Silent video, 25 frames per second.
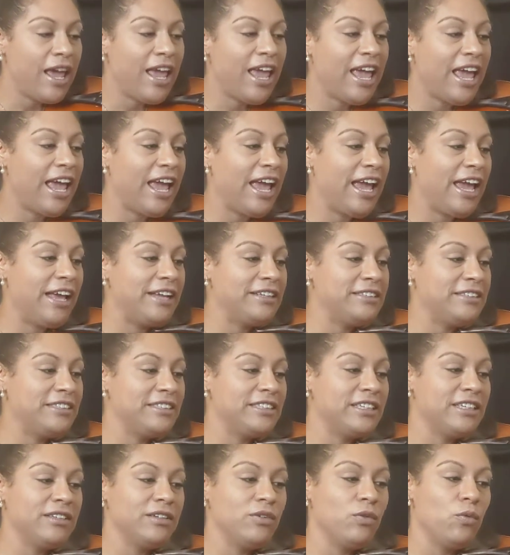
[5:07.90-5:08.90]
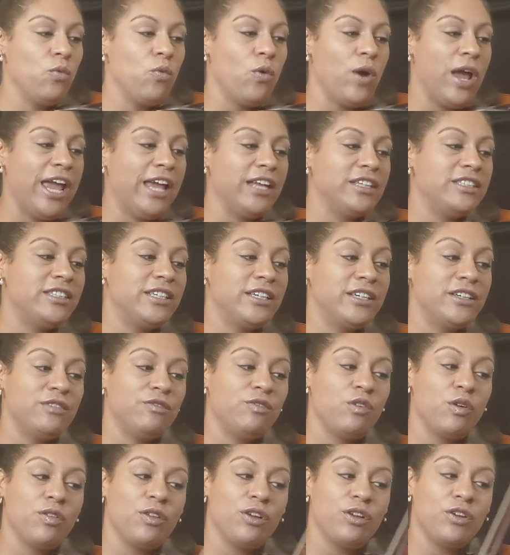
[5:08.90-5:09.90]
and wait
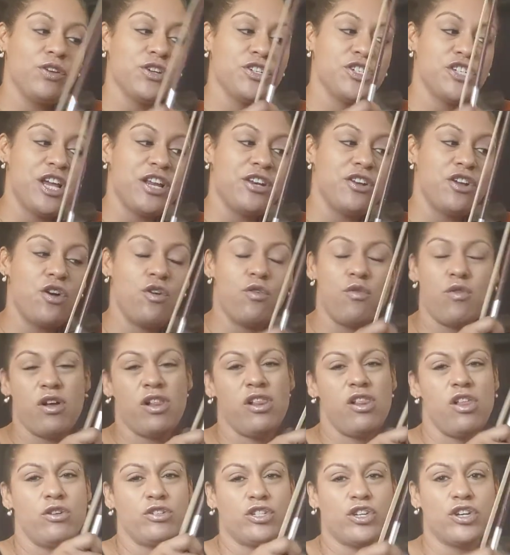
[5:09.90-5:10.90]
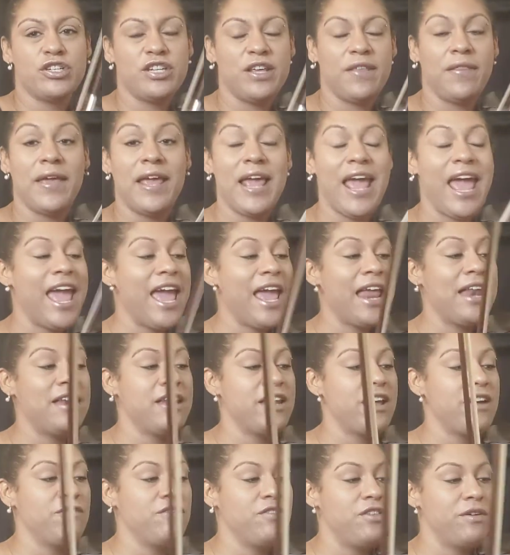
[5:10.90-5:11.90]
for the crescendo closer to the
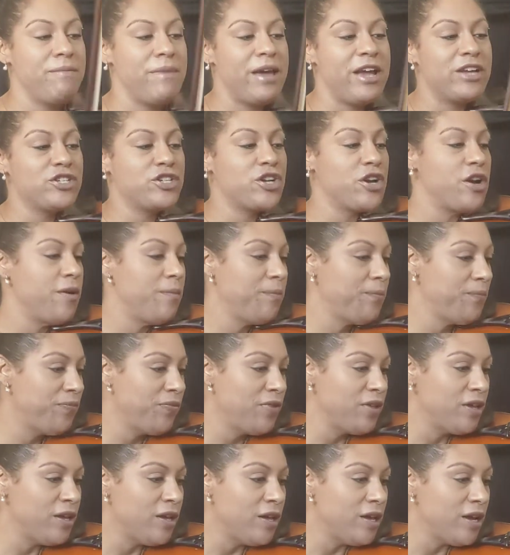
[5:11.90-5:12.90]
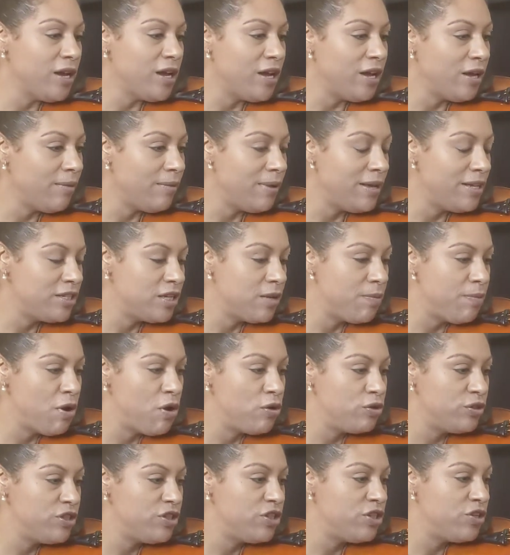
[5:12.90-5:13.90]
end of the measure as
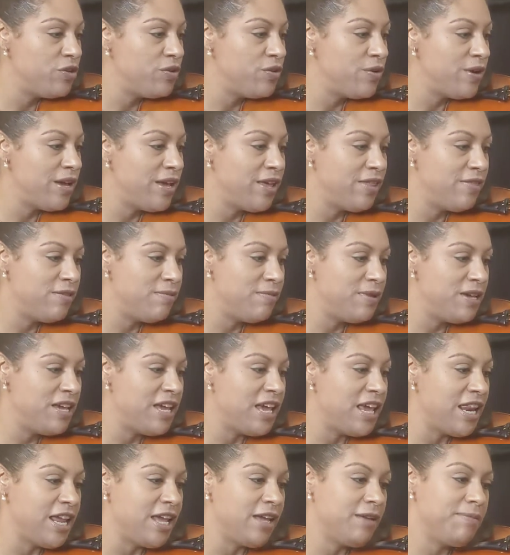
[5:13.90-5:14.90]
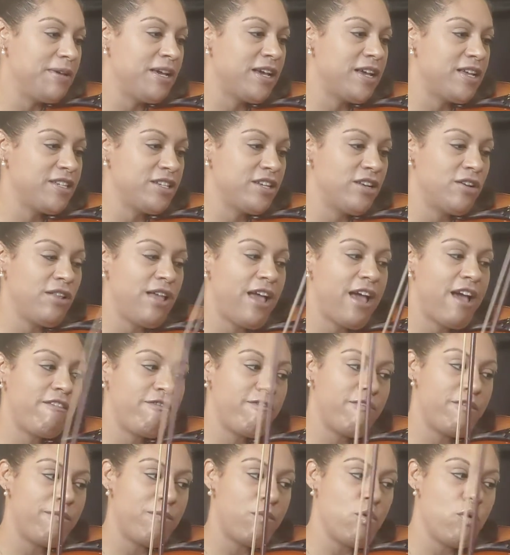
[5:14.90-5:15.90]
opposed to in the beginning, because it'll
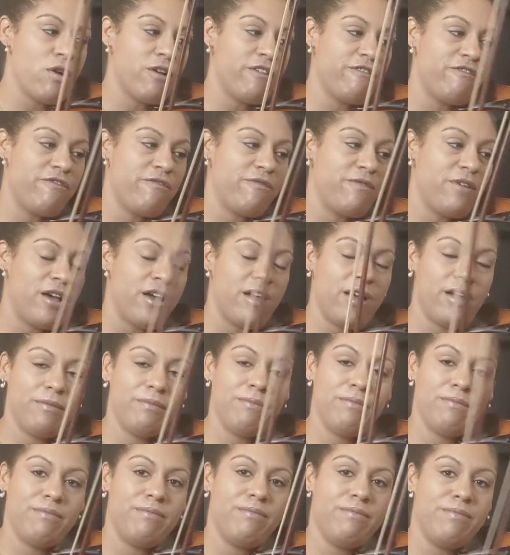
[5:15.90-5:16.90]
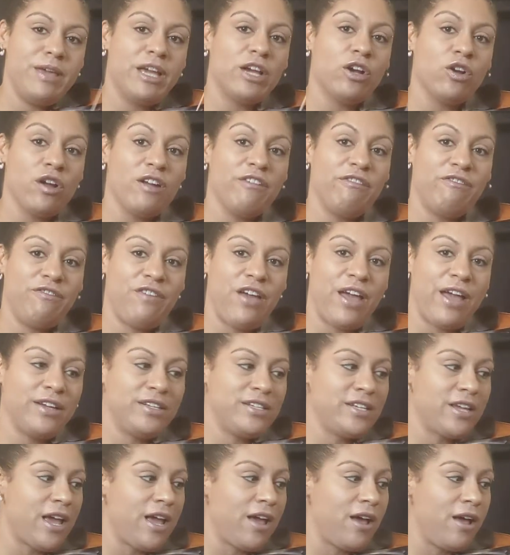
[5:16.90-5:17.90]
have a more bigger
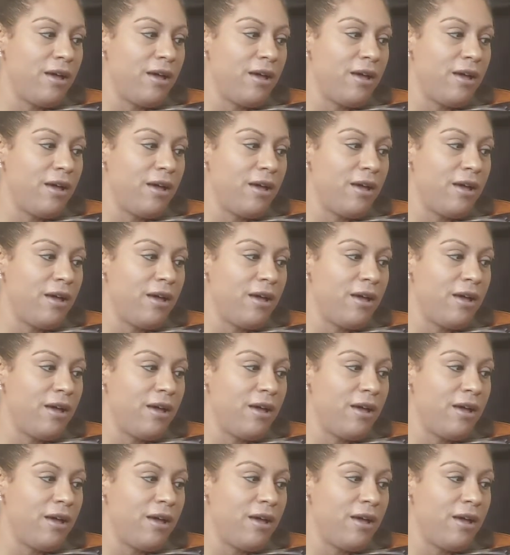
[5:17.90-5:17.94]
effect